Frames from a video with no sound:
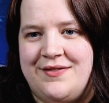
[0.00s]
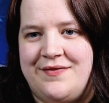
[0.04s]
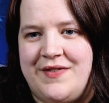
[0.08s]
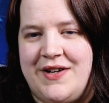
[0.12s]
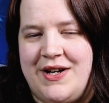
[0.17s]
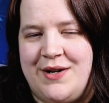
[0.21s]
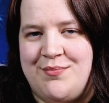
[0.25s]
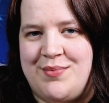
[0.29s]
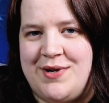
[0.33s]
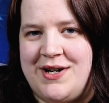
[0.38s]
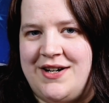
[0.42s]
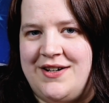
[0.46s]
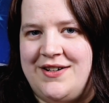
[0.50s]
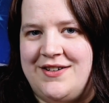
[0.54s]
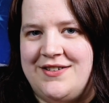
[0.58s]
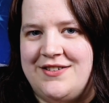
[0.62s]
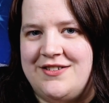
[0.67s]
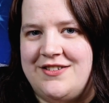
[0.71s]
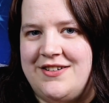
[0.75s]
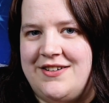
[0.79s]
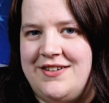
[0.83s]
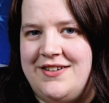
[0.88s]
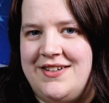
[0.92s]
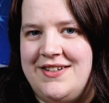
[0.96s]

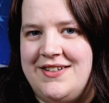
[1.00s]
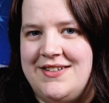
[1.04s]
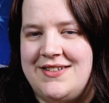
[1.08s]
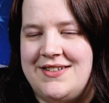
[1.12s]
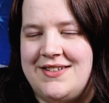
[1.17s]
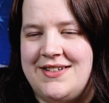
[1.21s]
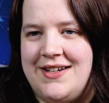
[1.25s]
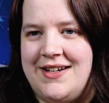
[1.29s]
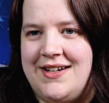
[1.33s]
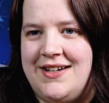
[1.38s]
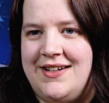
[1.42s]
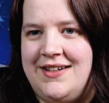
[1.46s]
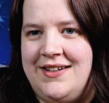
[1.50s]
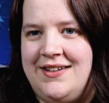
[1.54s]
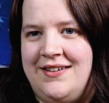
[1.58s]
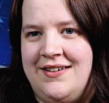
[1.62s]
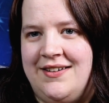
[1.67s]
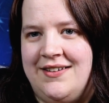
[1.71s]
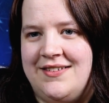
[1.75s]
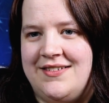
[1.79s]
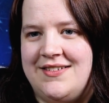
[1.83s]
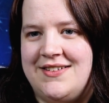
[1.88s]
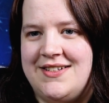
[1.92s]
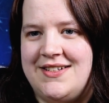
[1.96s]
vampires on his side
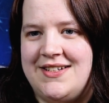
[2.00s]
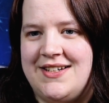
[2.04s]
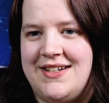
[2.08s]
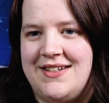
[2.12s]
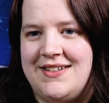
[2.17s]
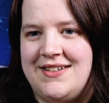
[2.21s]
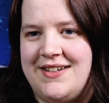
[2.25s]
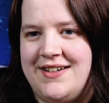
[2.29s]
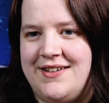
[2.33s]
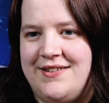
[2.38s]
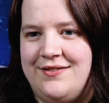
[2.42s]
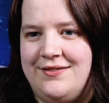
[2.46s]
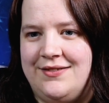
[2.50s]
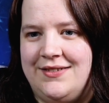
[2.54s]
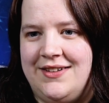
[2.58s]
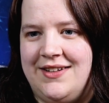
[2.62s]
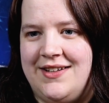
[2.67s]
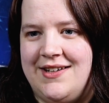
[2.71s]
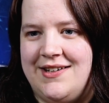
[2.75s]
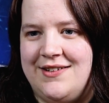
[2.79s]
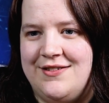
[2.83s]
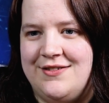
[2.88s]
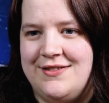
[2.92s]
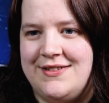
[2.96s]
to take down
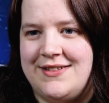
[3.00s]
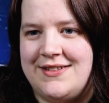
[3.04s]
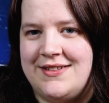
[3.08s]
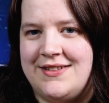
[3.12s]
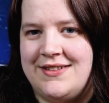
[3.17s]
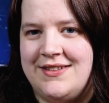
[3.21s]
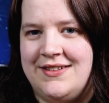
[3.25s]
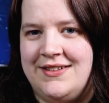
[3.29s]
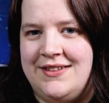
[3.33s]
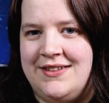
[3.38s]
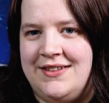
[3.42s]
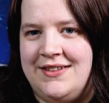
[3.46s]
Klaus.